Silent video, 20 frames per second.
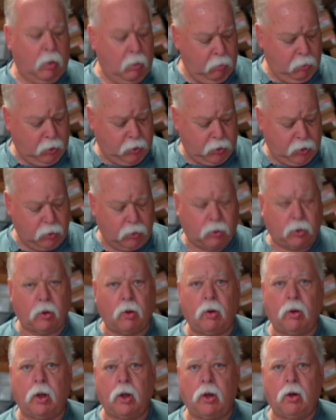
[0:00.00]
but you
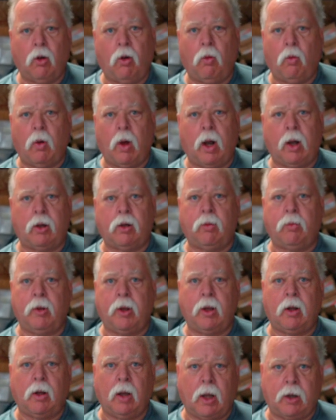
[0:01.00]
certainly don't want it to be
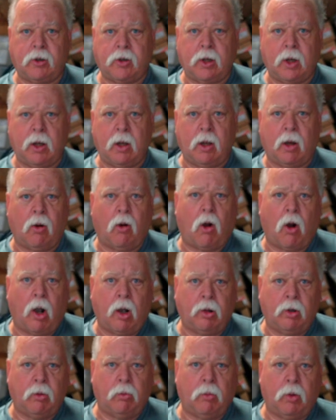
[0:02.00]
glitchy and
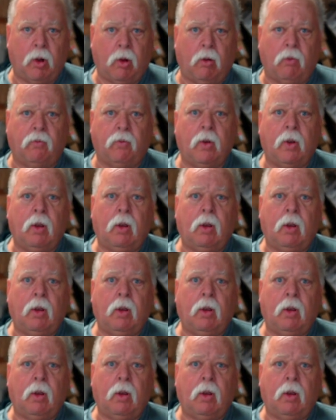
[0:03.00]
hard to move.